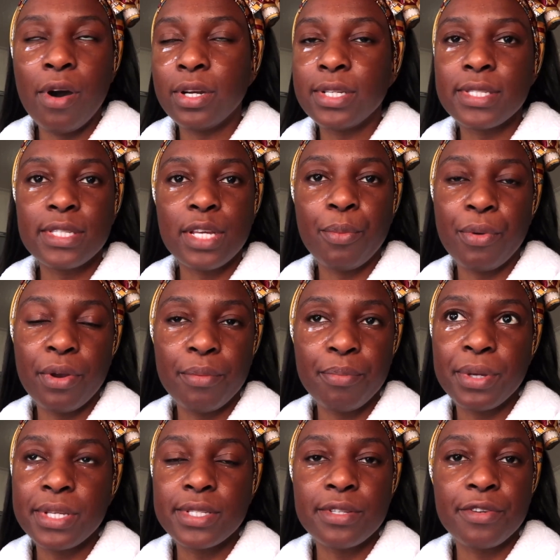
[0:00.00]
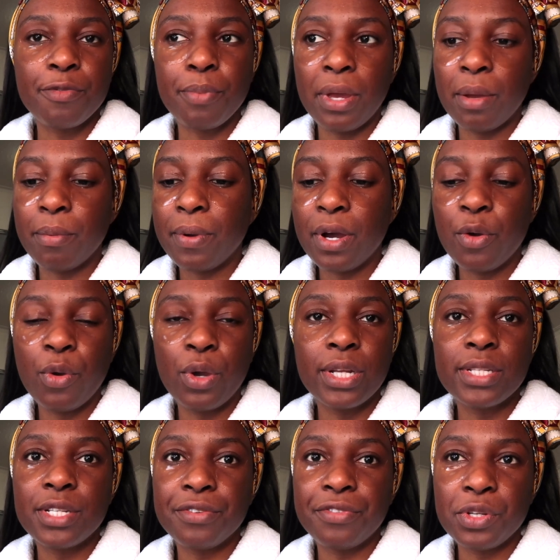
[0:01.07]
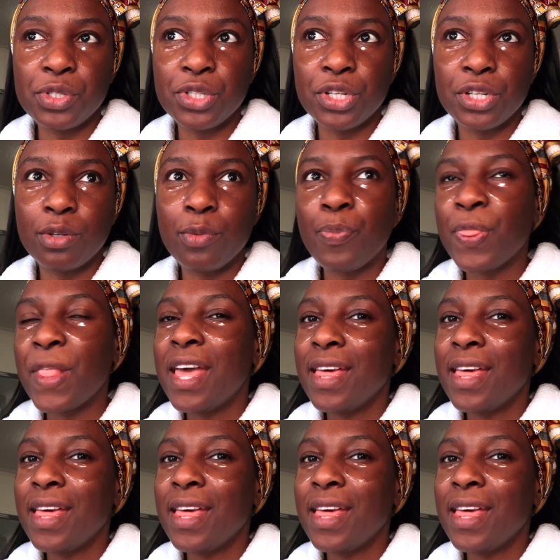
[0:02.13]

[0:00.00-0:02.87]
on a separate piece of paper or in a different journal.